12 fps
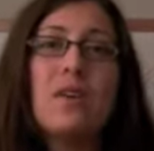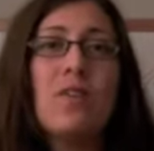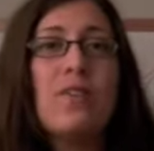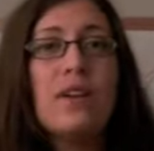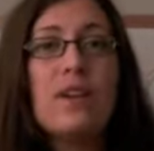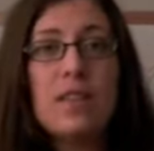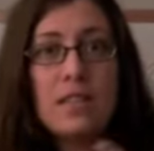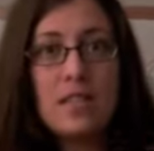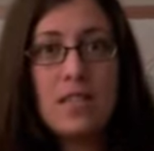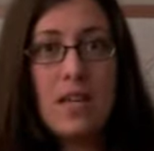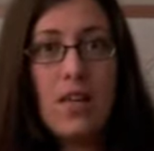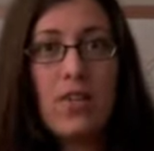so I figure this
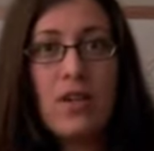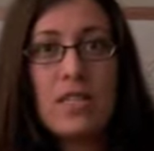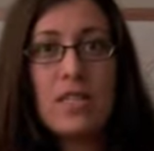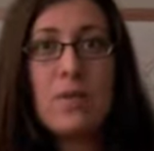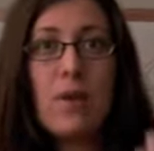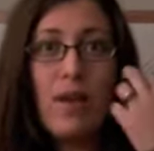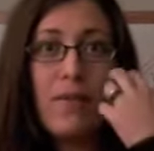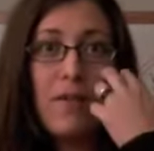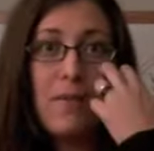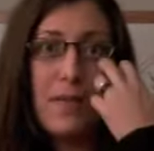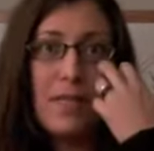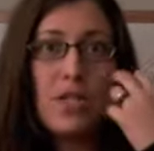is another easy way for me